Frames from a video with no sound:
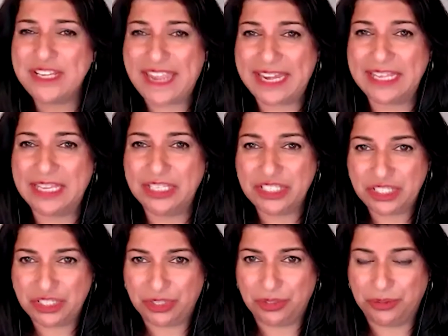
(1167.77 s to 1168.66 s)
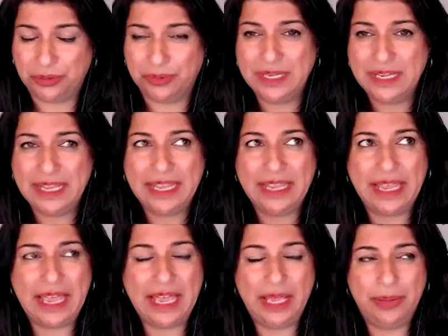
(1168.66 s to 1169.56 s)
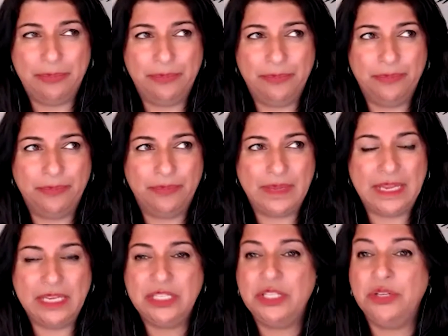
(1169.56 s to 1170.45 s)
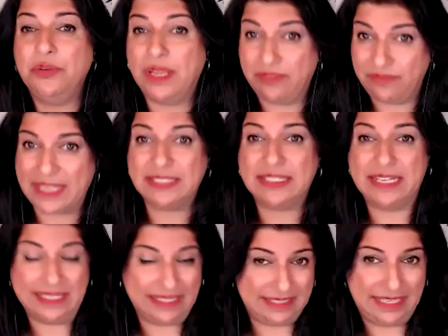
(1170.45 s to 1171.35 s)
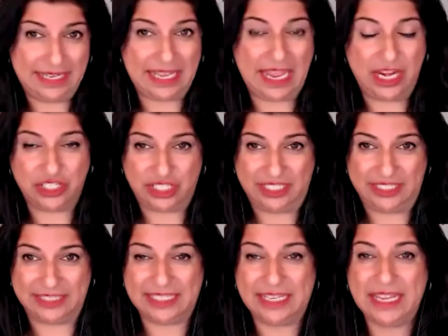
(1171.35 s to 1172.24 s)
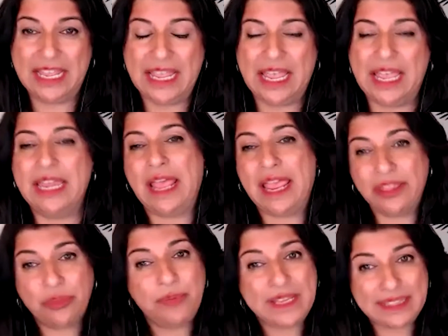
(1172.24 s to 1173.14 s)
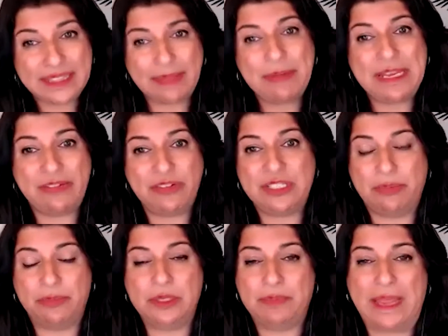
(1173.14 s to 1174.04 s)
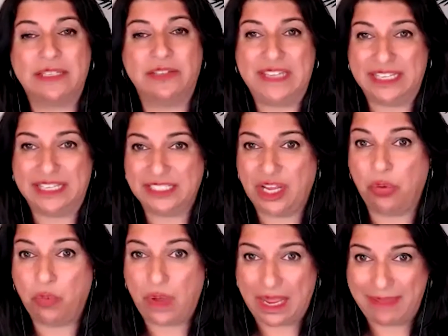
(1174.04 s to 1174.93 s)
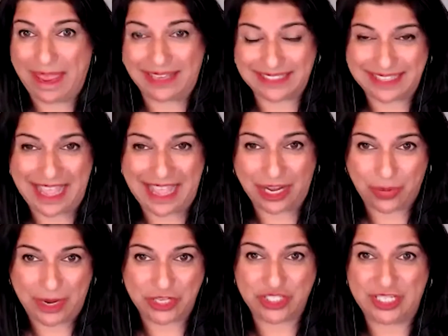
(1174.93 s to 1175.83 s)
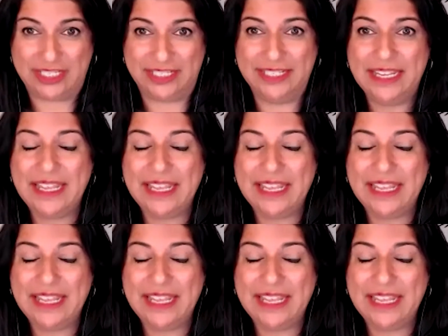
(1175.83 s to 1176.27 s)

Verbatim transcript: get into um, into investing in syndications. And and three, let me give you some perspective, Nancy, on why I'm asking that question.